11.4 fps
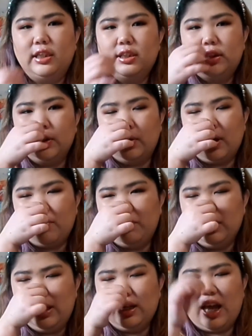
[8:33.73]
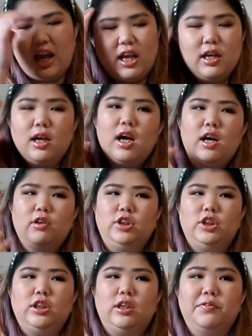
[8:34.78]
So I really like how
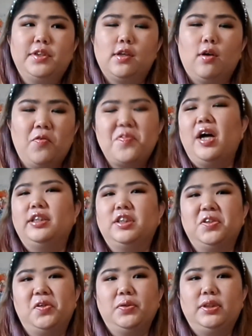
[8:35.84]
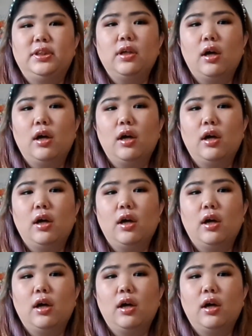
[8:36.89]
she gives her own thoughts on those